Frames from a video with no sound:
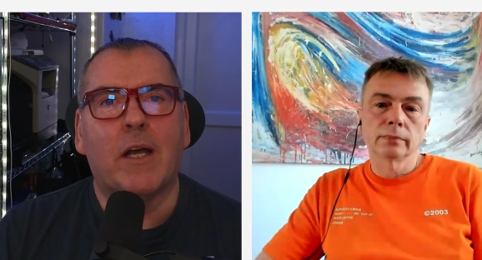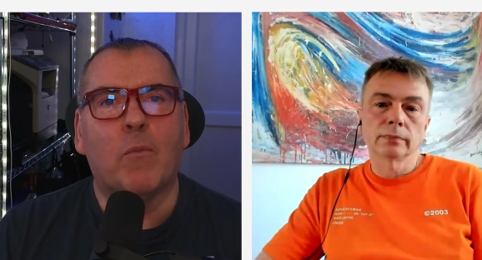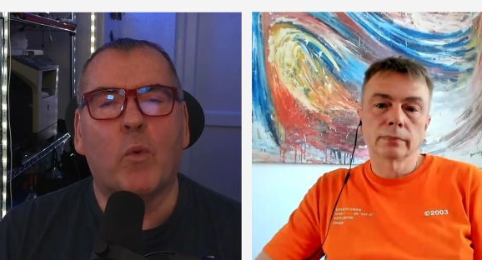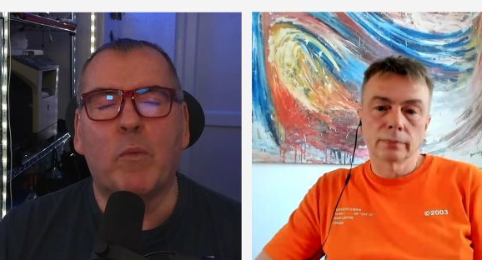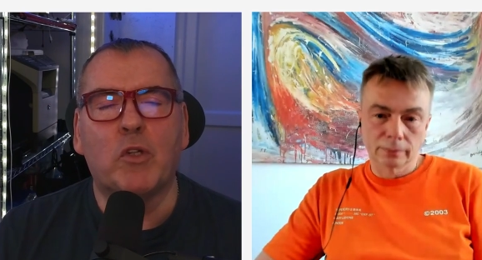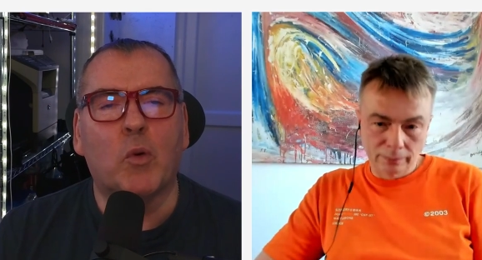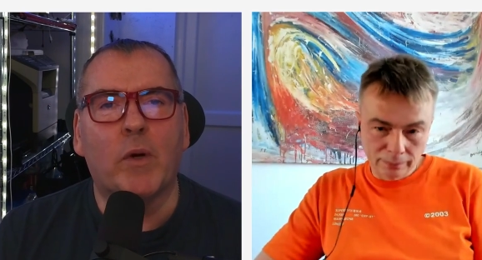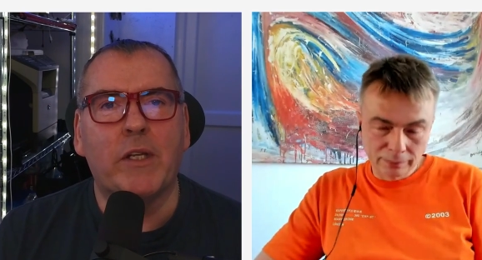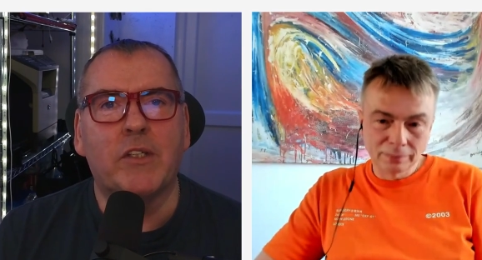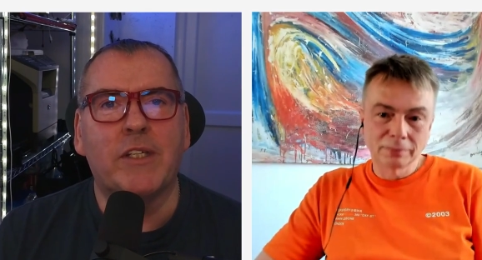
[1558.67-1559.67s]
Speaker 1: um, we were
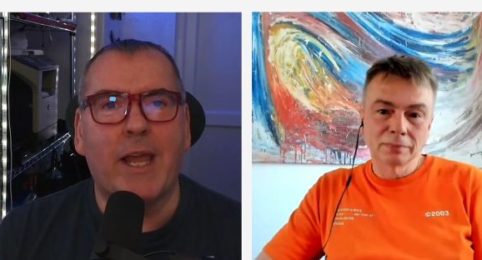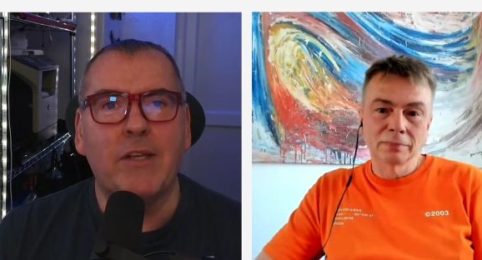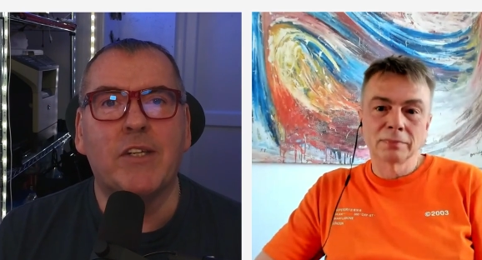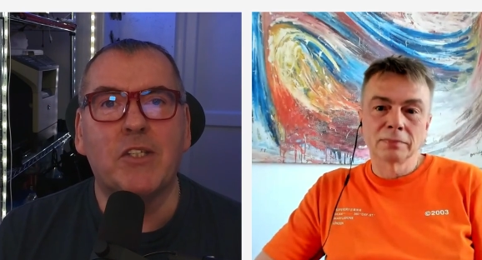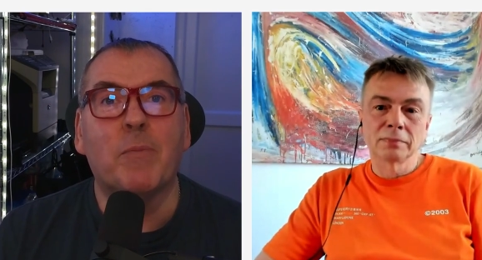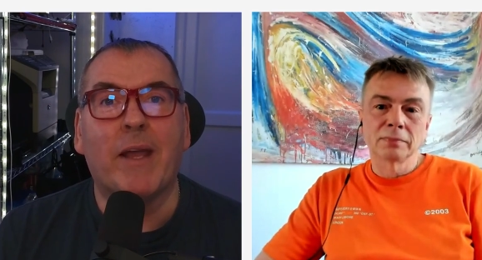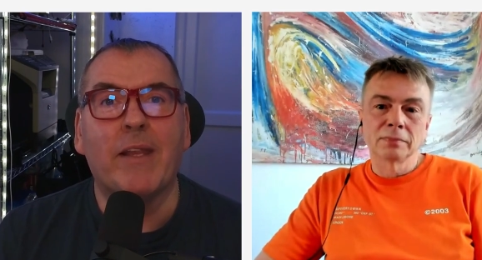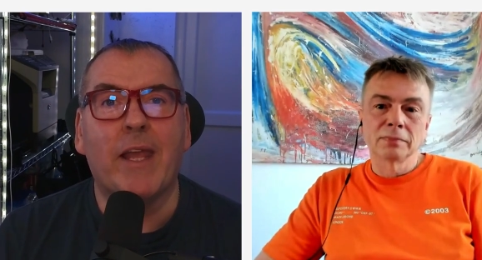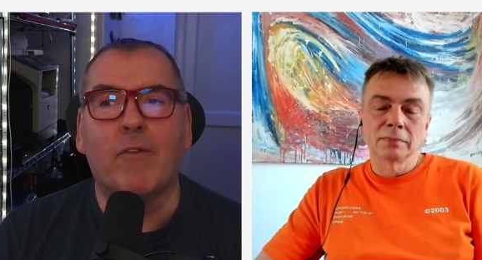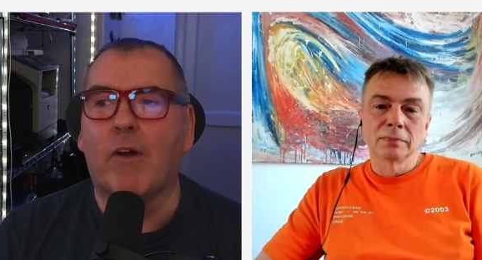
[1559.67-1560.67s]
talking to dentists
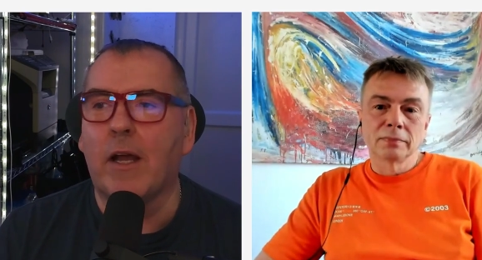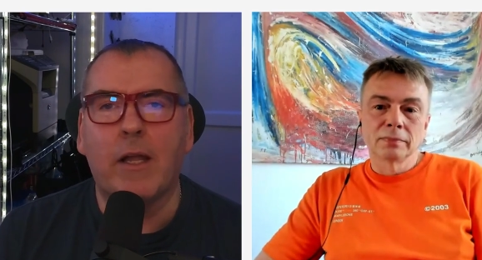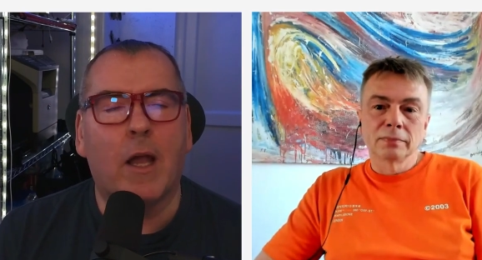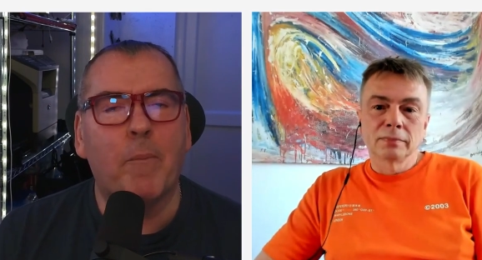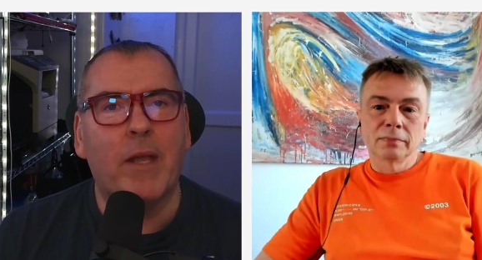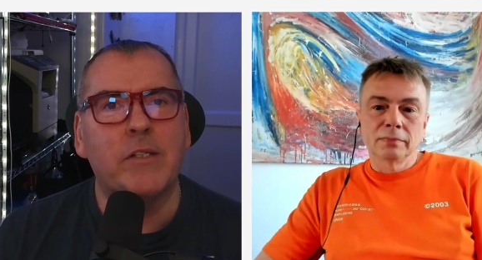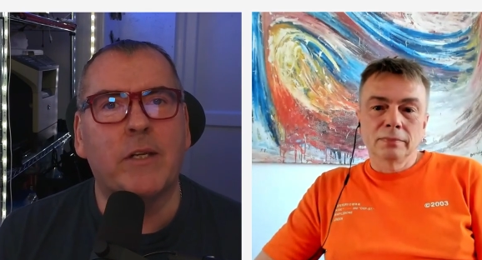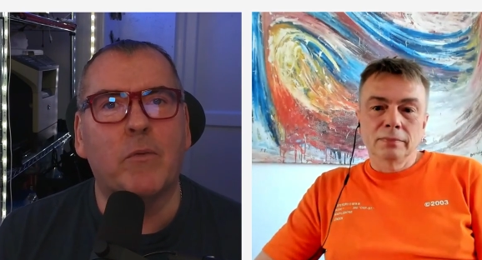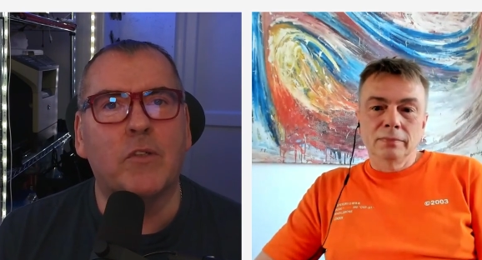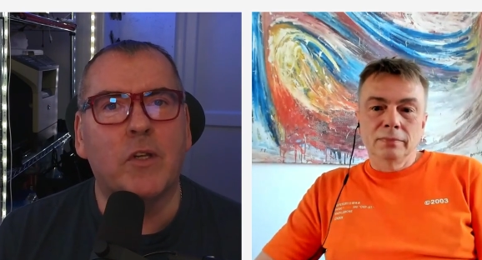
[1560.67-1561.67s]
back then, and I, I
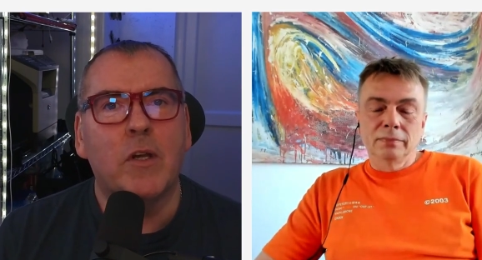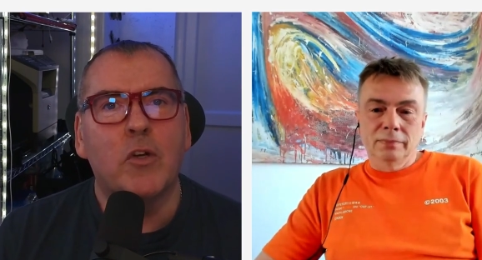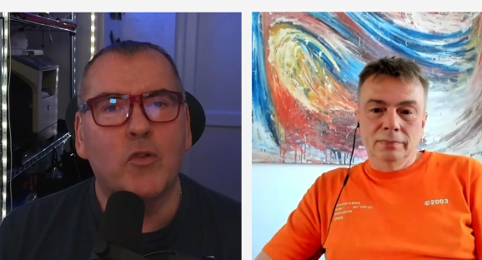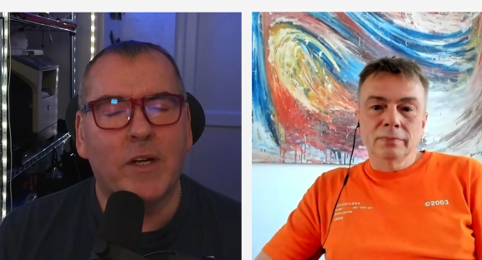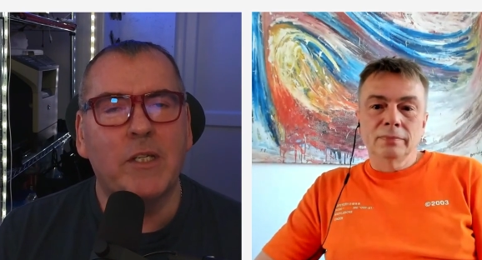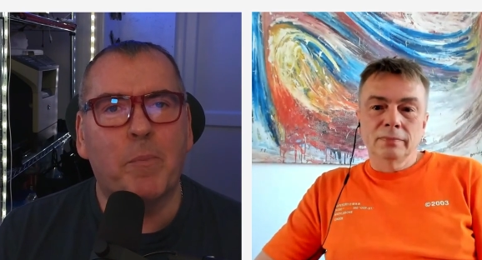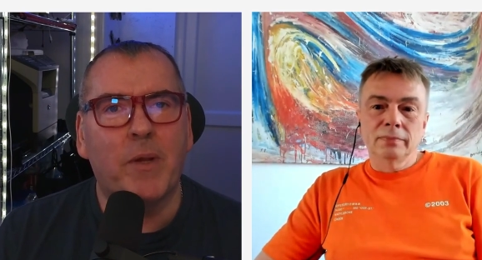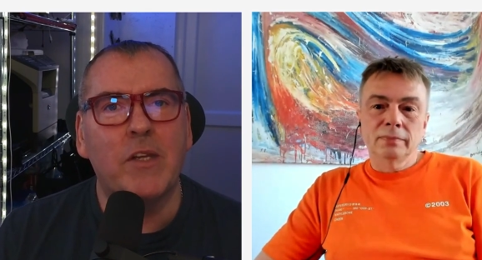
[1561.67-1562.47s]
basically was trying to